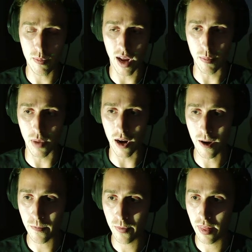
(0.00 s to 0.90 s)
nightmare,
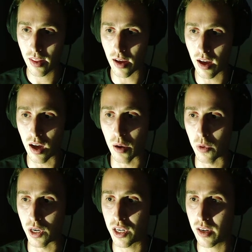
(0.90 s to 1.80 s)

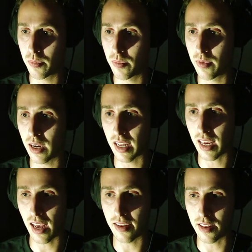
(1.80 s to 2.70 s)
which
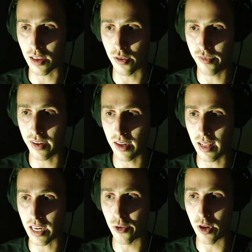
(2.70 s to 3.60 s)
indicates that you feel
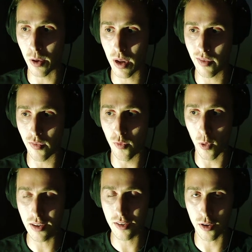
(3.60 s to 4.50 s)
like you don't have a
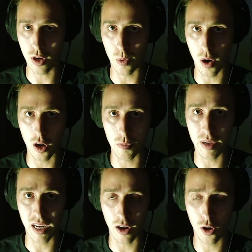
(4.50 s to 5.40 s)
voice, or you aren't
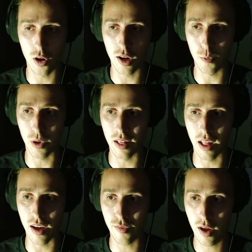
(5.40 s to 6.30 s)
being heard in real
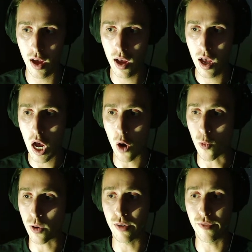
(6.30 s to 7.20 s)
life,
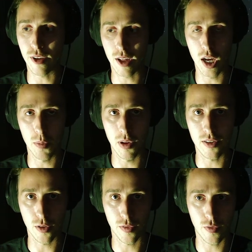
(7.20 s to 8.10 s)
or you feel
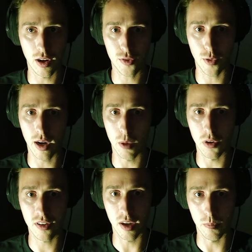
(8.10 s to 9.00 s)
helpless or frustrated
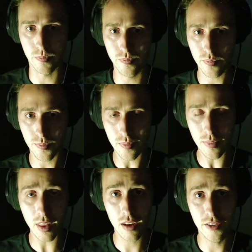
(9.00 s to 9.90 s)
with some
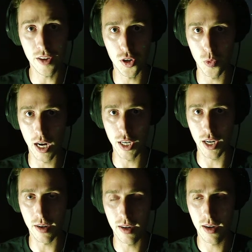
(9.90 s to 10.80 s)

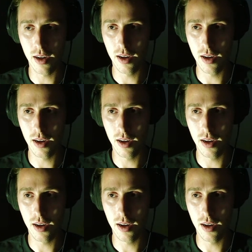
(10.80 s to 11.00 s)
situation.